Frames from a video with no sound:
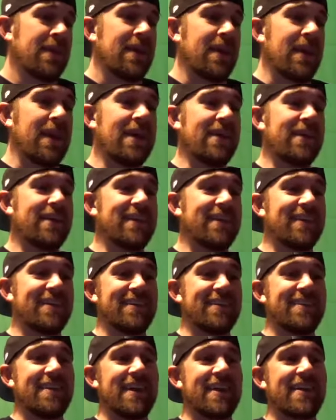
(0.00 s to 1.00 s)
And
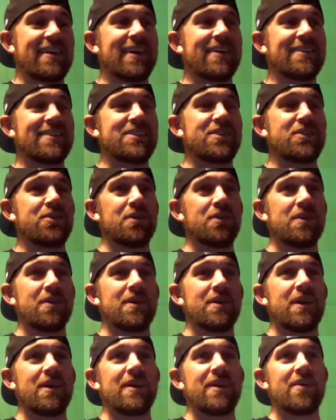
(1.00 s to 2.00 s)
they cut to a,
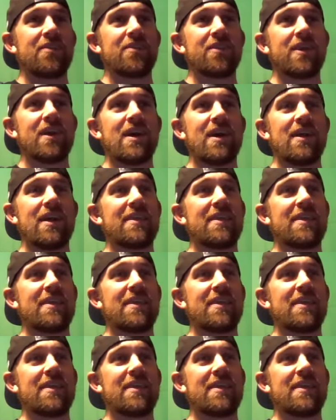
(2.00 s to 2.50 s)
another guy.